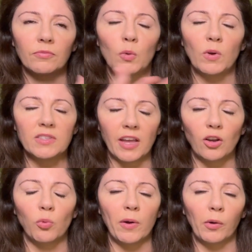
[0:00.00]
what
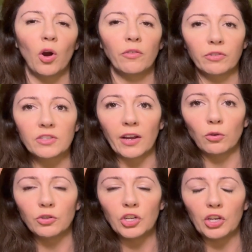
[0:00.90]
cycle we were on for
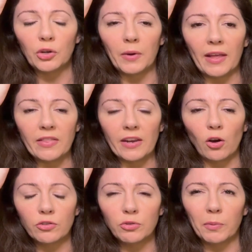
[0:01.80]
cycle two, and then
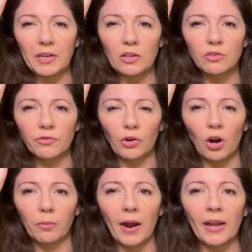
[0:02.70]
also what we used for
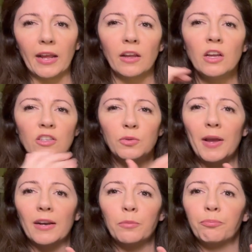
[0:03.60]
our writing. So we
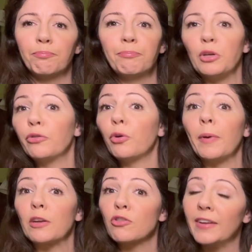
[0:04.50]
had a beautiful
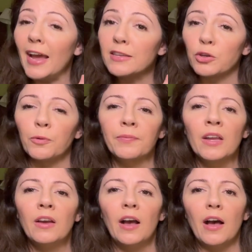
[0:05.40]
picture of a castle.
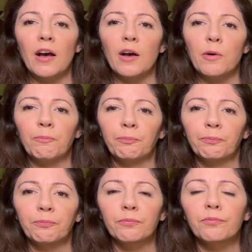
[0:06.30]
Um,
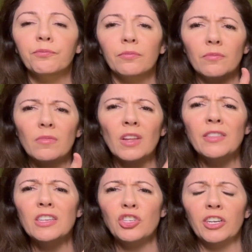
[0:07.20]

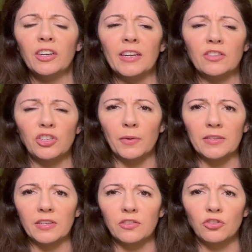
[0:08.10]
this year it's
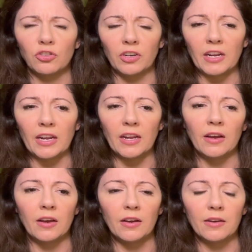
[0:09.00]
U.S. history,
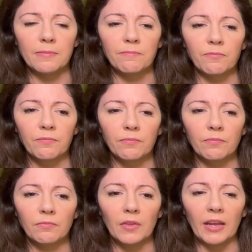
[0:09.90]
um,
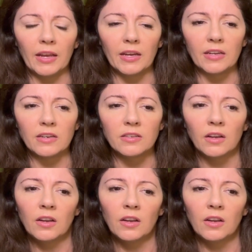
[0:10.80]
and